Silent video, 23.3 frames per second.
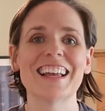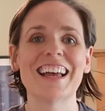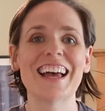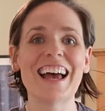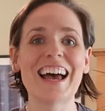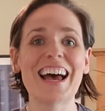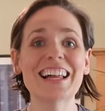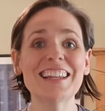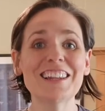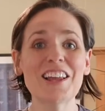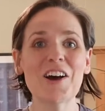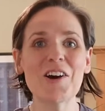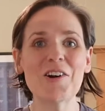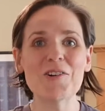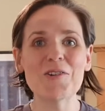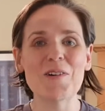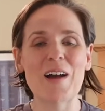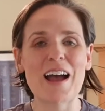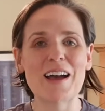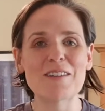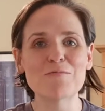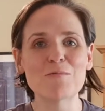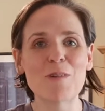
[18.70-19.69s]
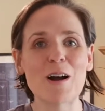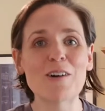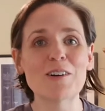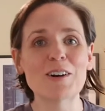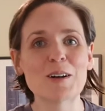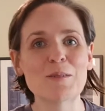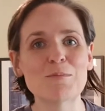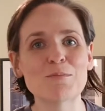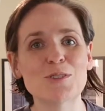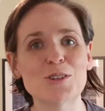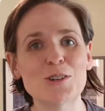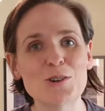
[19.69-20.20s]
Hello and
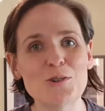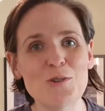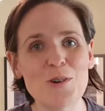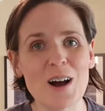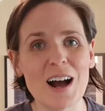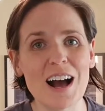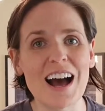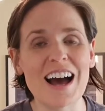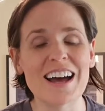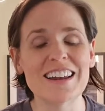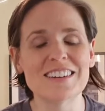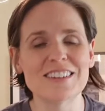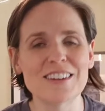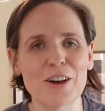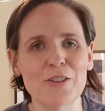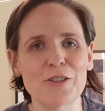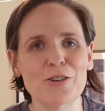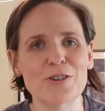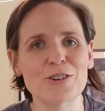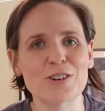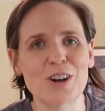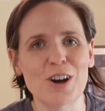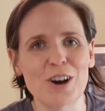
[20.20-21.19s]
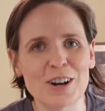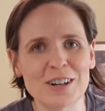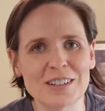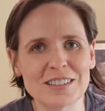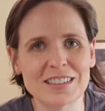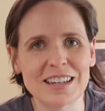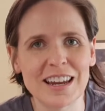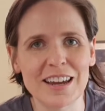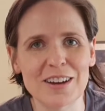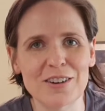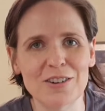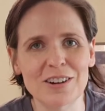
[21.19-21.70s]
welcome to another
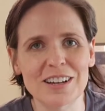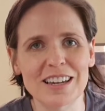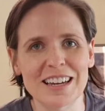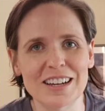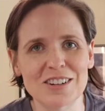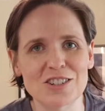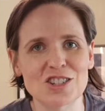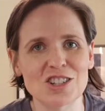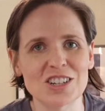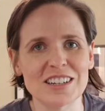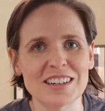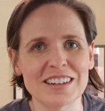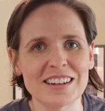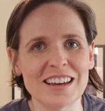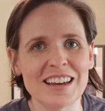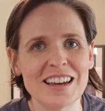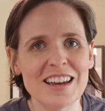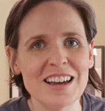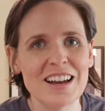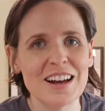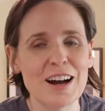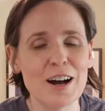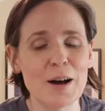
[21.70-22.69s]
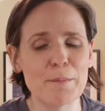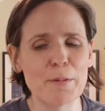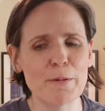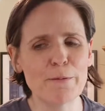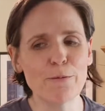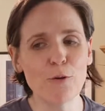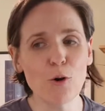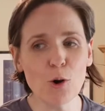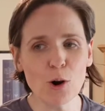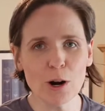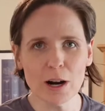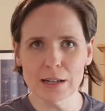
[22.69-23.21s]
cocktail kitchen.
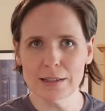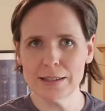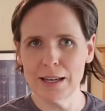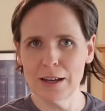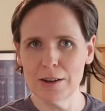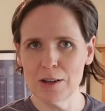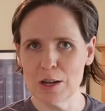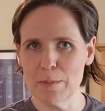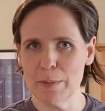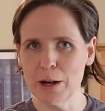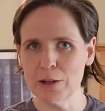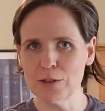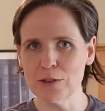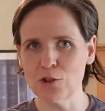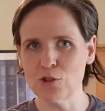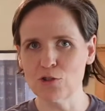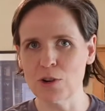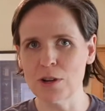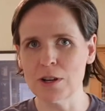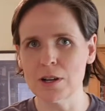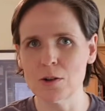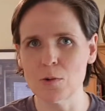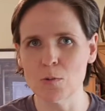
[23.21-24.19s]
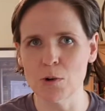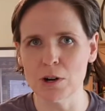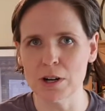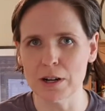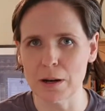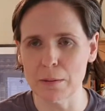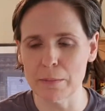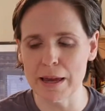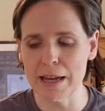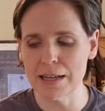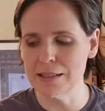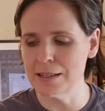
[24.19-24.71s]
Before I tell you about the drink we're
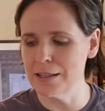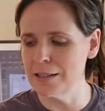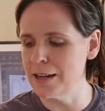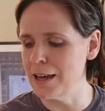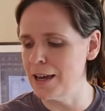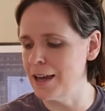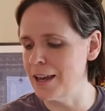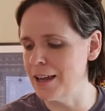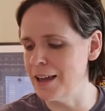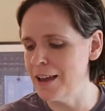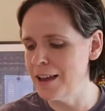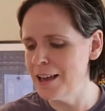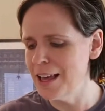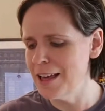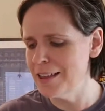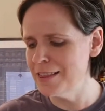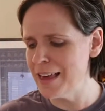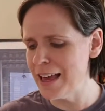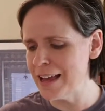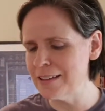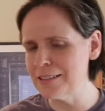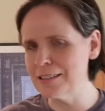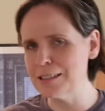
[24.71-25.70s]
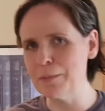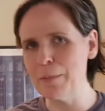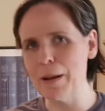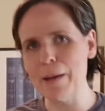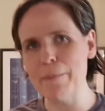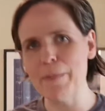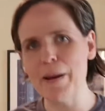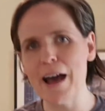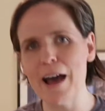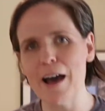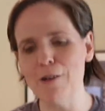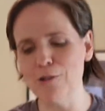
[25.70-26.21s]
gonna make today, thanks to my
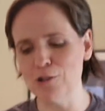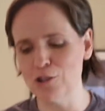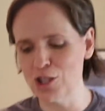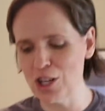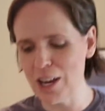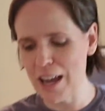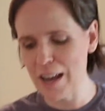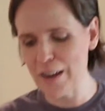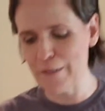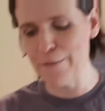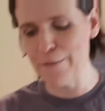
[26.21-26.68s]
pal Jade